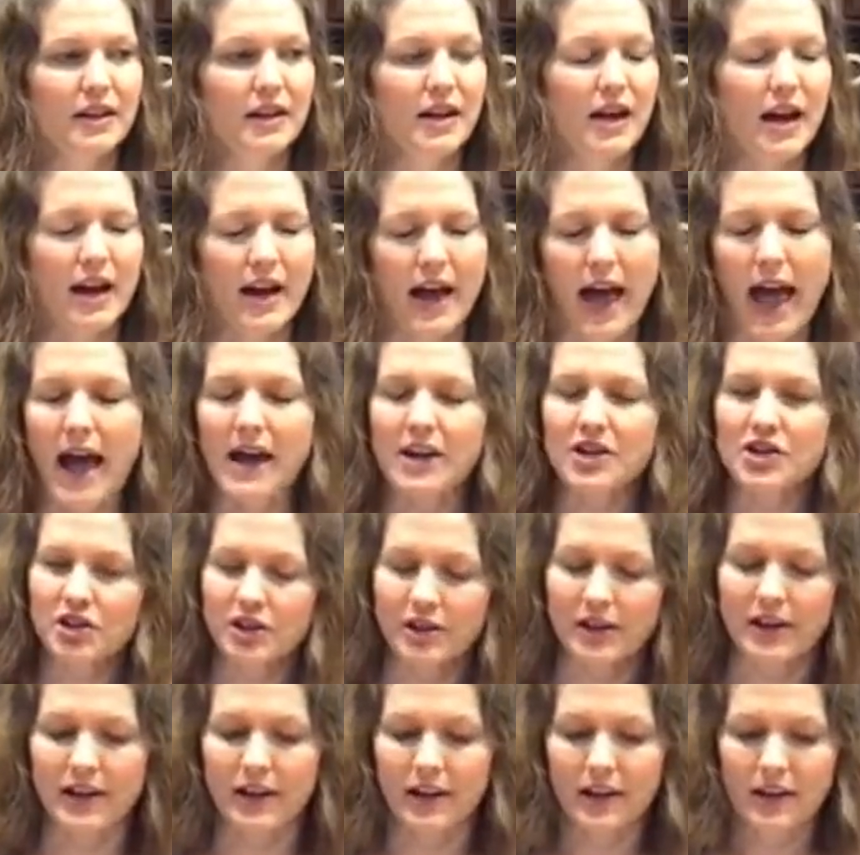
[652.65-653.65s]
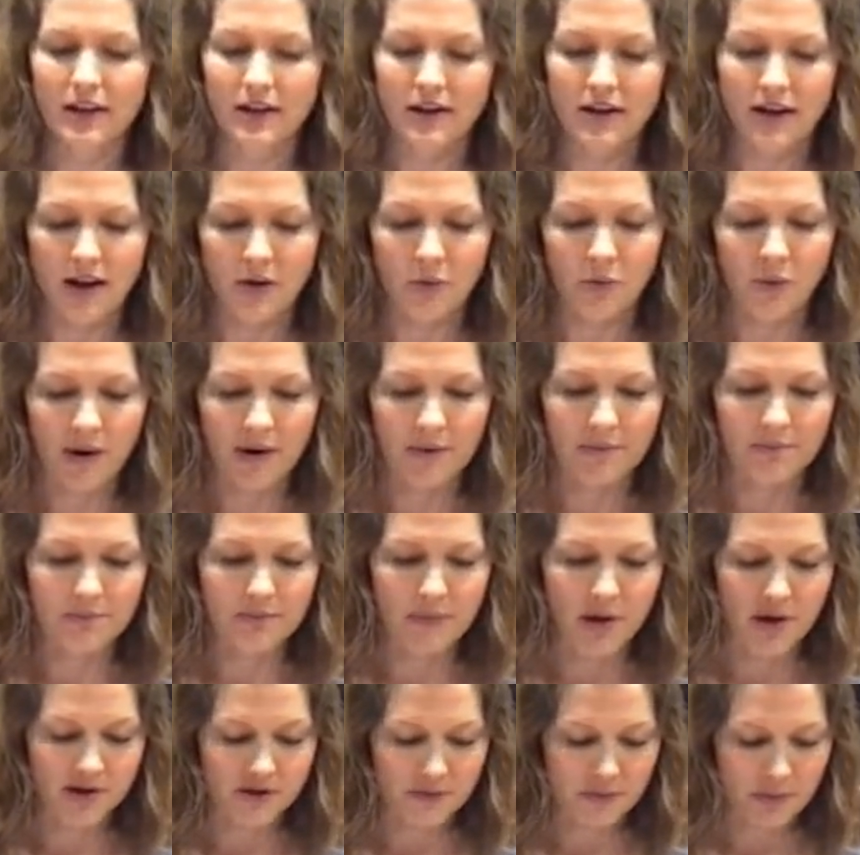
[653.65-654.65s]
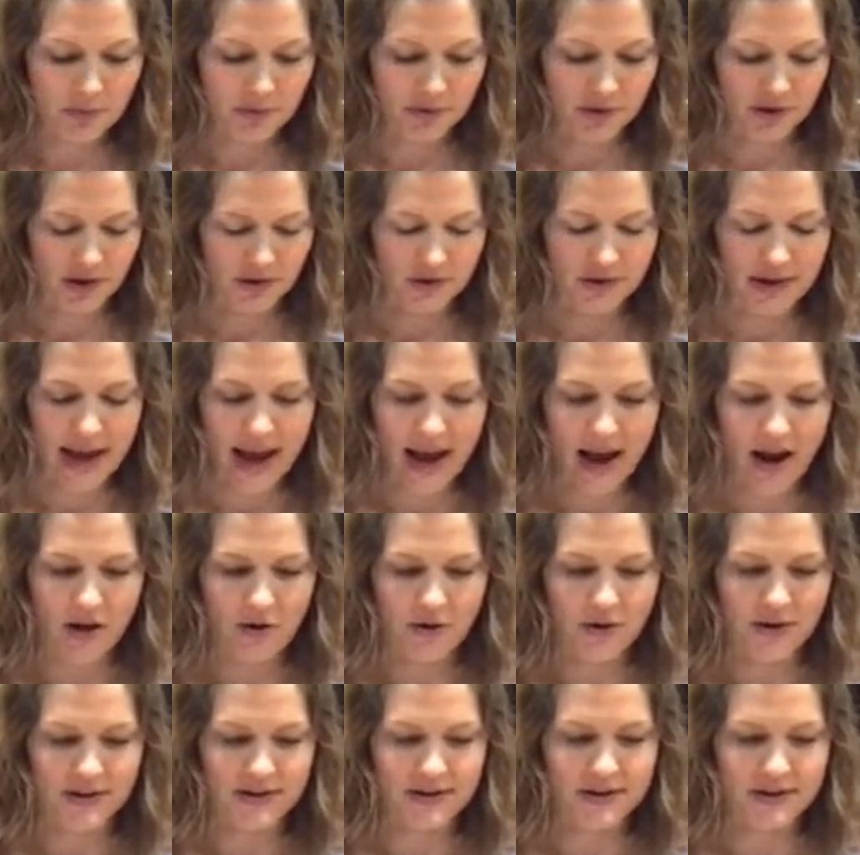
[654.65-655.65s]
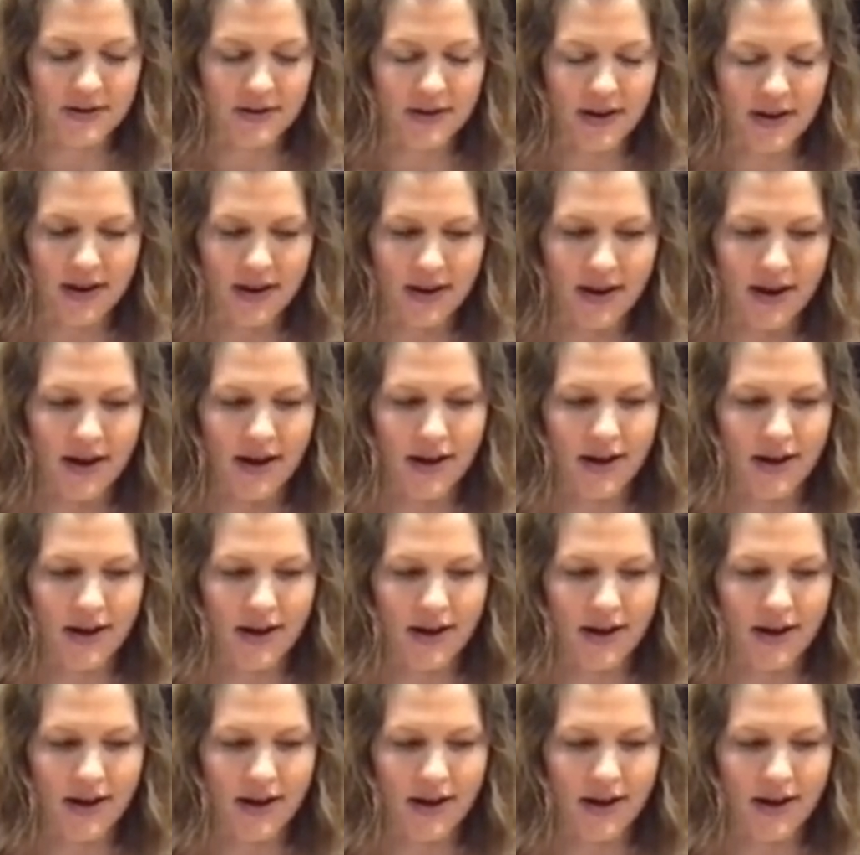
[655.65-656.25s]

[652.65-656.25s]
Actually, what most people know now is the,